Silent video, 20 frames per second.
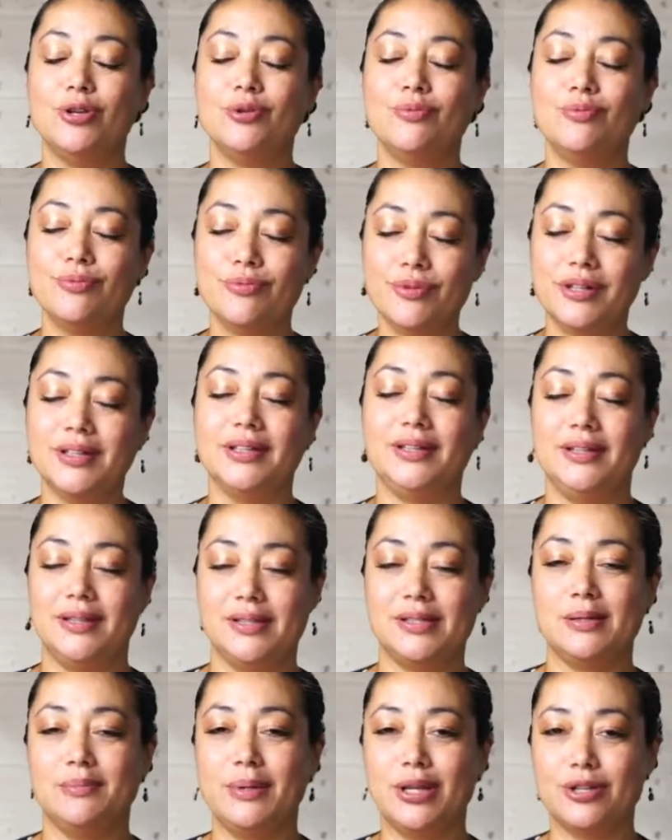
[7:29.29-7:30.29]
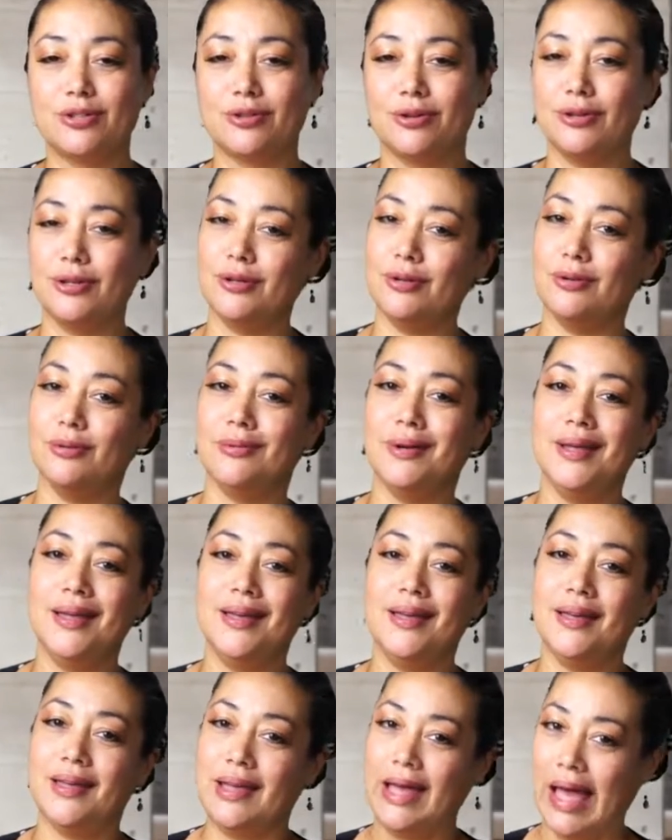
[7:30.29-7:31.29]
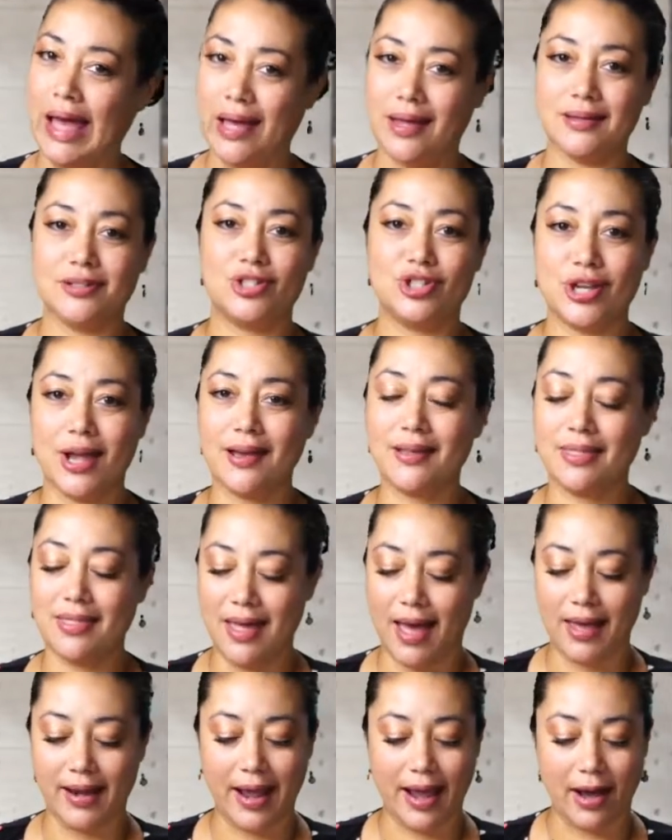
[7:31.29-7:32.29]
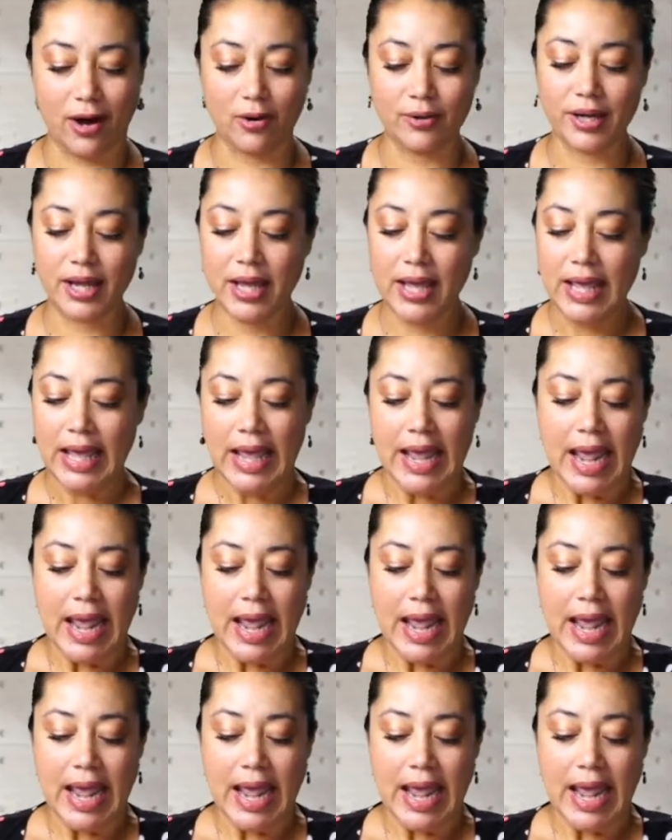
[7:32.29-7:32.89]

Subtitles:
You really need to make sure you check that out.